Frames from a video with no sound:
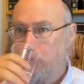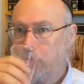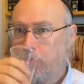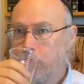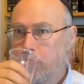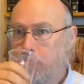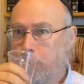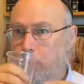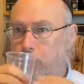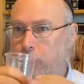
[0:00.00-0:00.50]
It
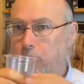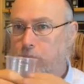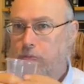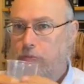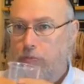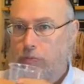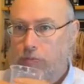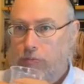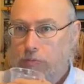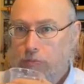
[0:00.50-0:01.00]
it's
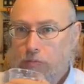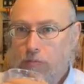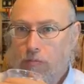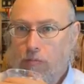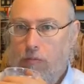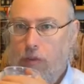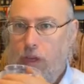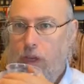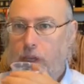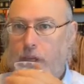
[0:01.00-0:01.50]
permanently
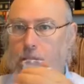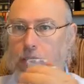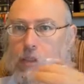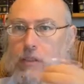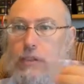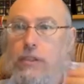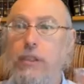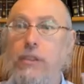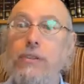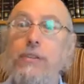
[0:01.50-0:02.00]
cloudy.
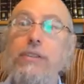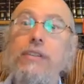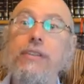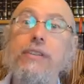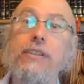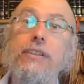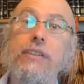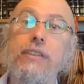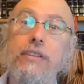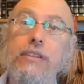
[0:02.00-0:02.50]
So?
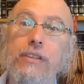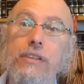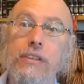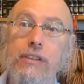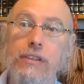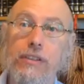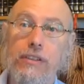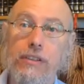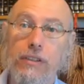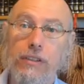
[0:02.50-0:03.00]

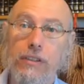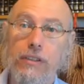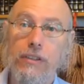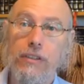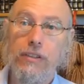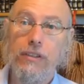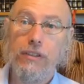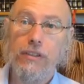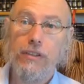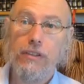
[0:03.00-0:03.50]
It was
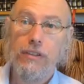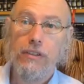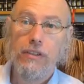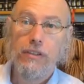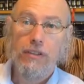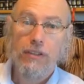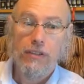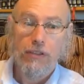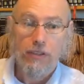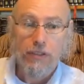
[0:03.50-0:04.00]
permanently
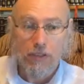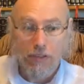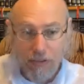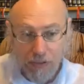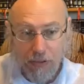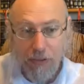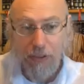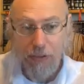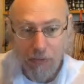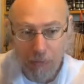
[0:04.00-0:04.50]

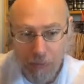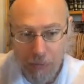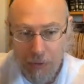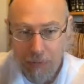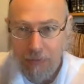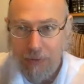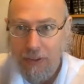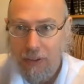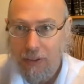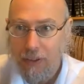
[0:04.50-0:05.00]
cloudy.
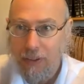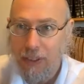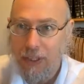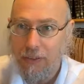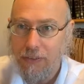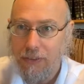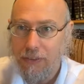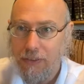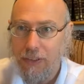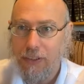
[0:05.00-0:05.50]
Permanently
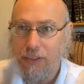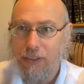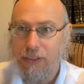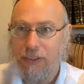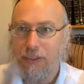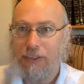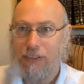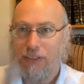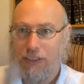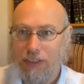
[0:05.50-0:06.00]
cloudy. It's like
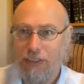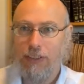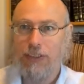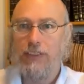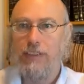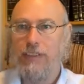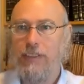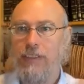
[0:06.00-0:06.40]
London.